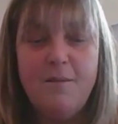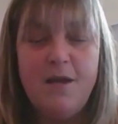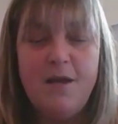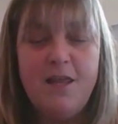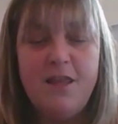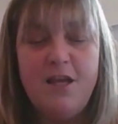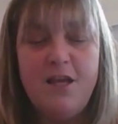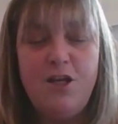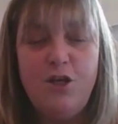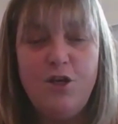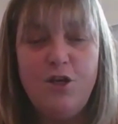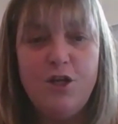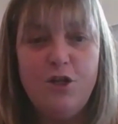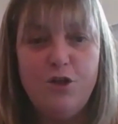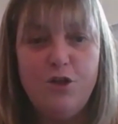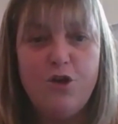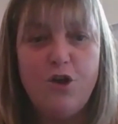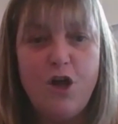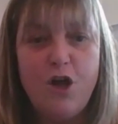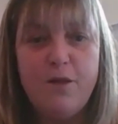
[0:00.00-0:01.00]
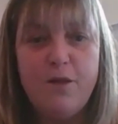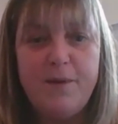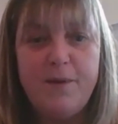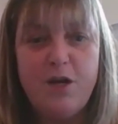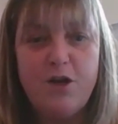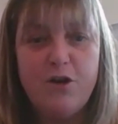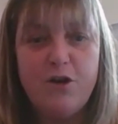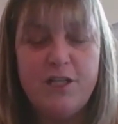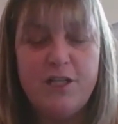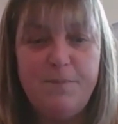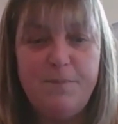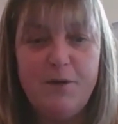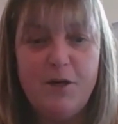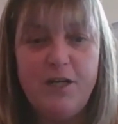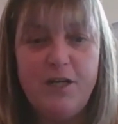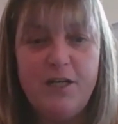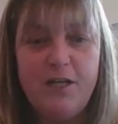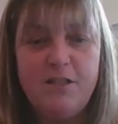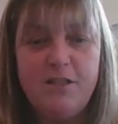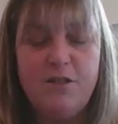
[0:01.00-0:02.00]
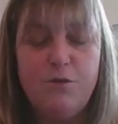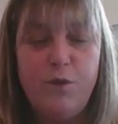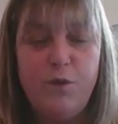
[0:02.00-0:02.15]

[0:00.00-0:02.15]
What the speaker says: And then you can learn all about our experience.